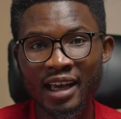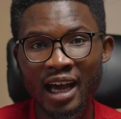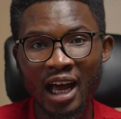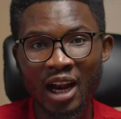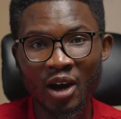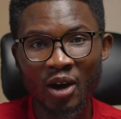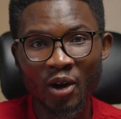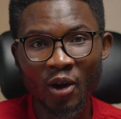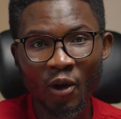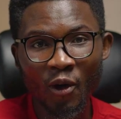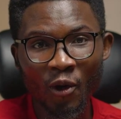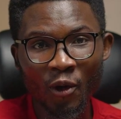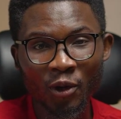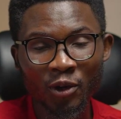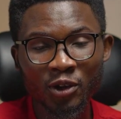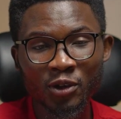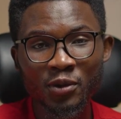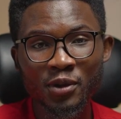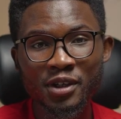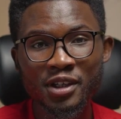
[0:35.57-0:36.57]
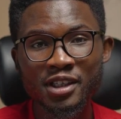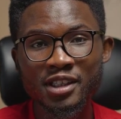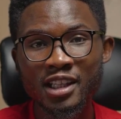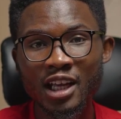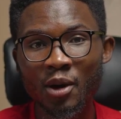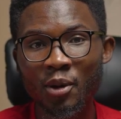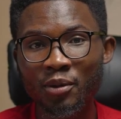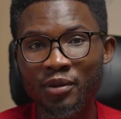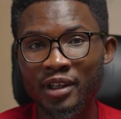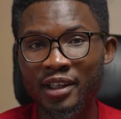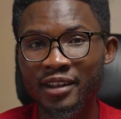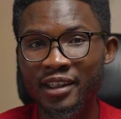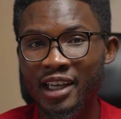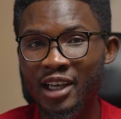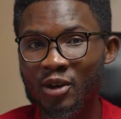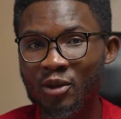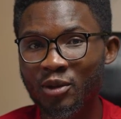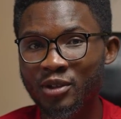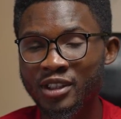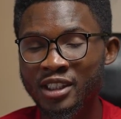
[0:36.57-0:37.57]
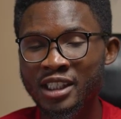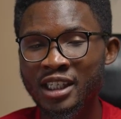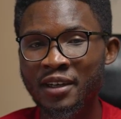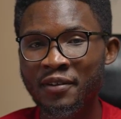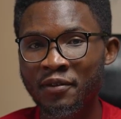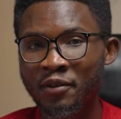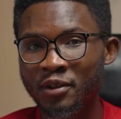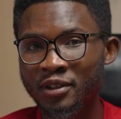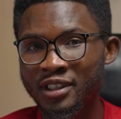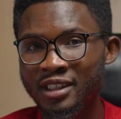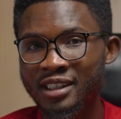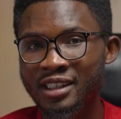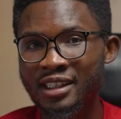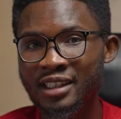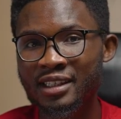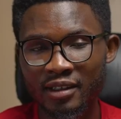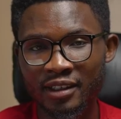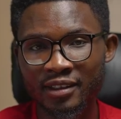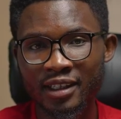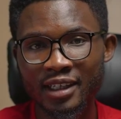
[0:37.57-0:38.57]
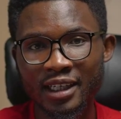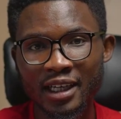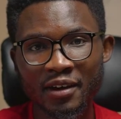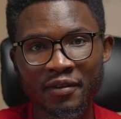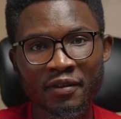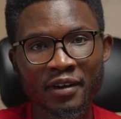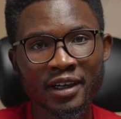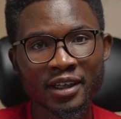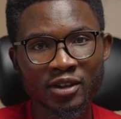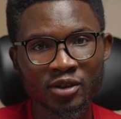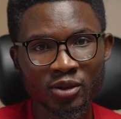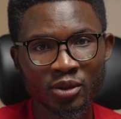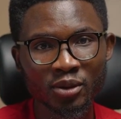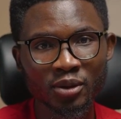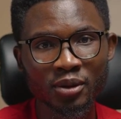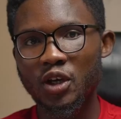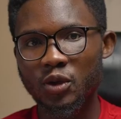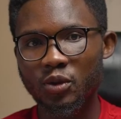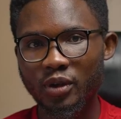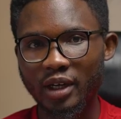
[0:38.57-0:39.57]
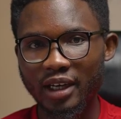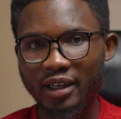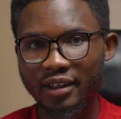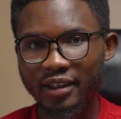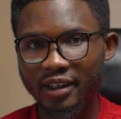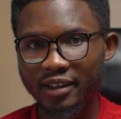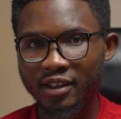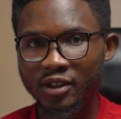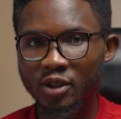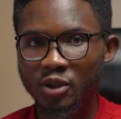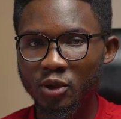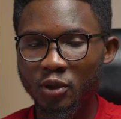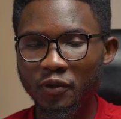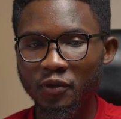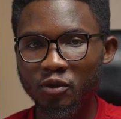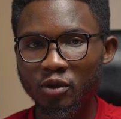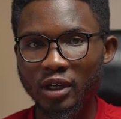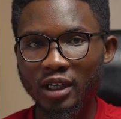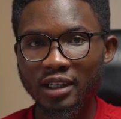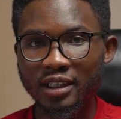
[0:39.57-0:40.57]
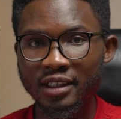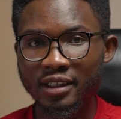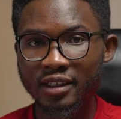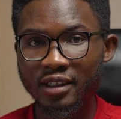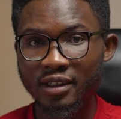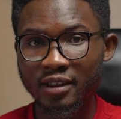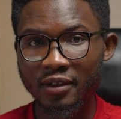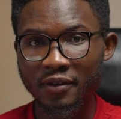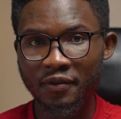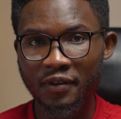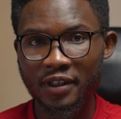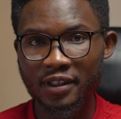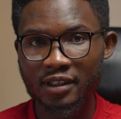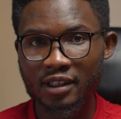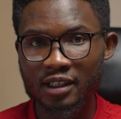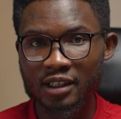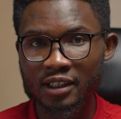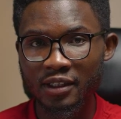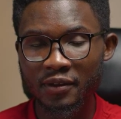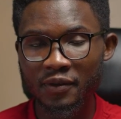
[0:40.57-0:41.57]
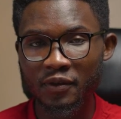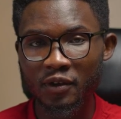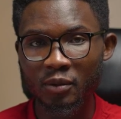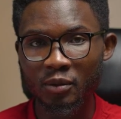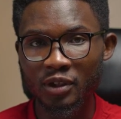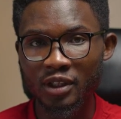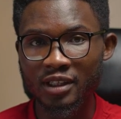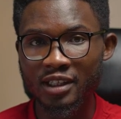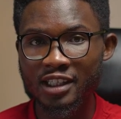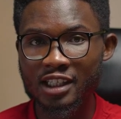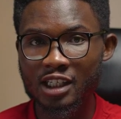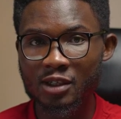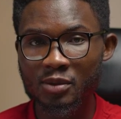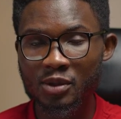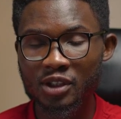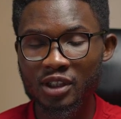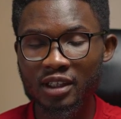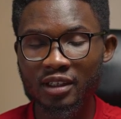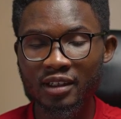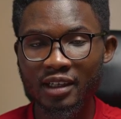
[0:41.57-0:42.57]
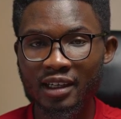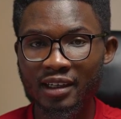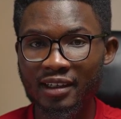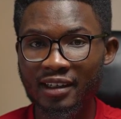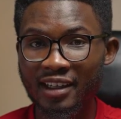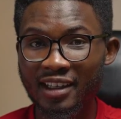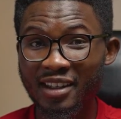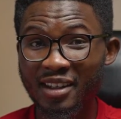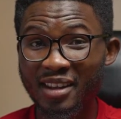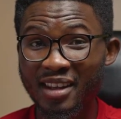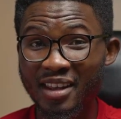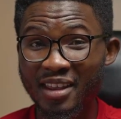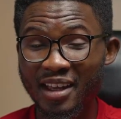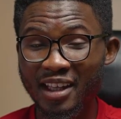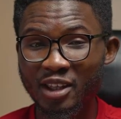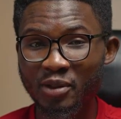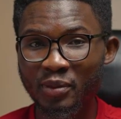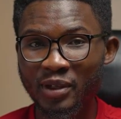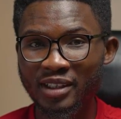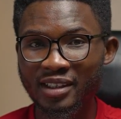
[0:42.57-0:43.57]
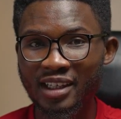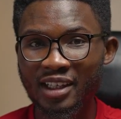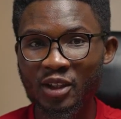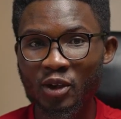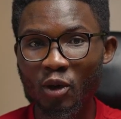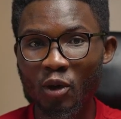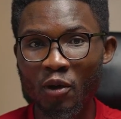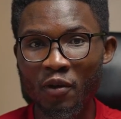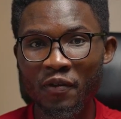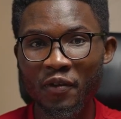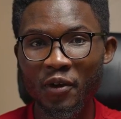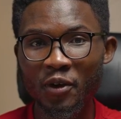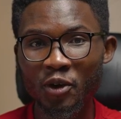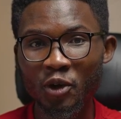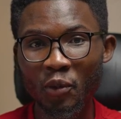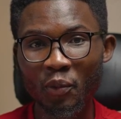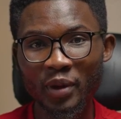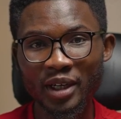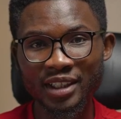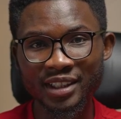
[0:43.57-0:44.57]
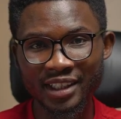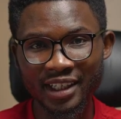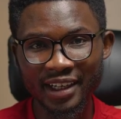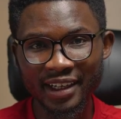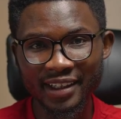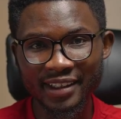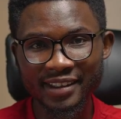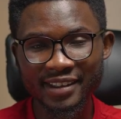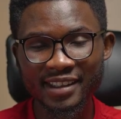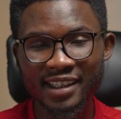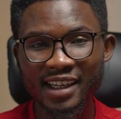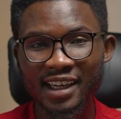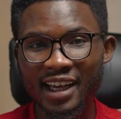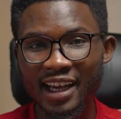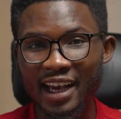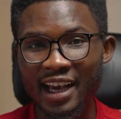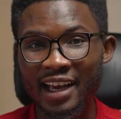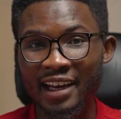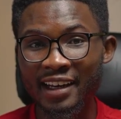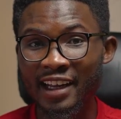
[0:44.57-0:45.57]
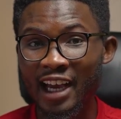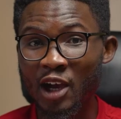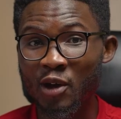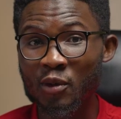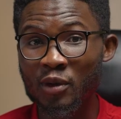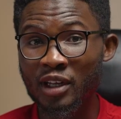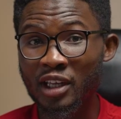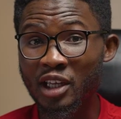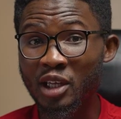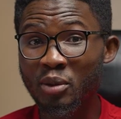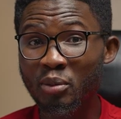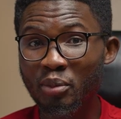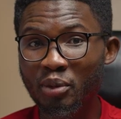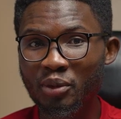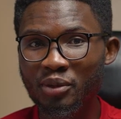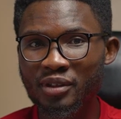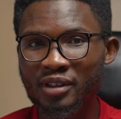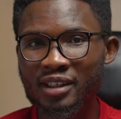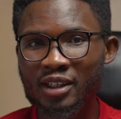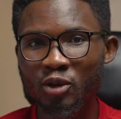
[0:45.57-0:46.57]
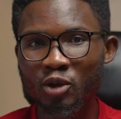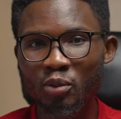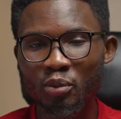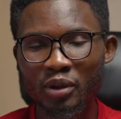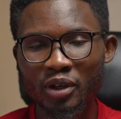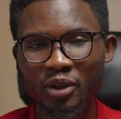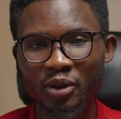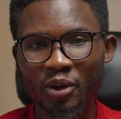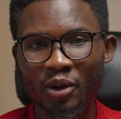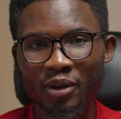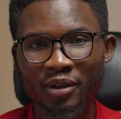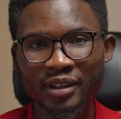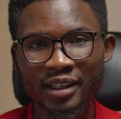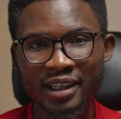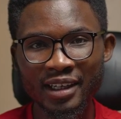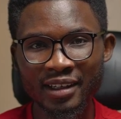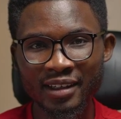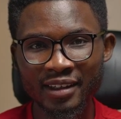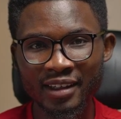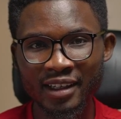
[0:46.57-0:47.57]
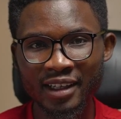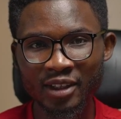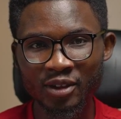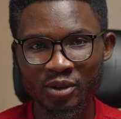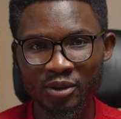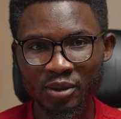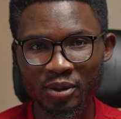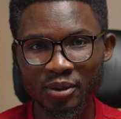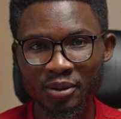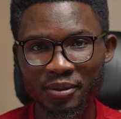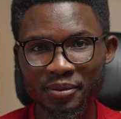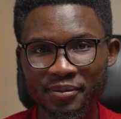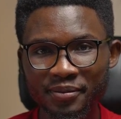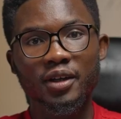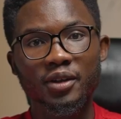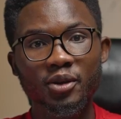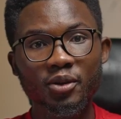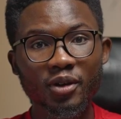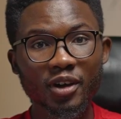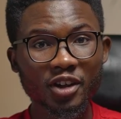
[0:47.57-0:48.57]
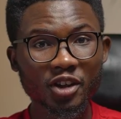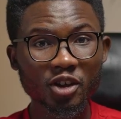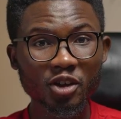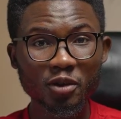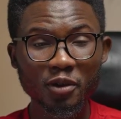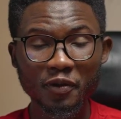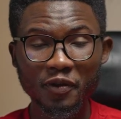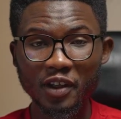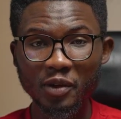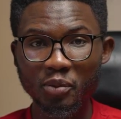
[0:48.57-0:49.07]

a lot which is now the Tenorshare 4DD data recovery tool. You can get the software link in the first link from the description and get the 30% off on your purchase and I will input the coupon code in there too. To continue with the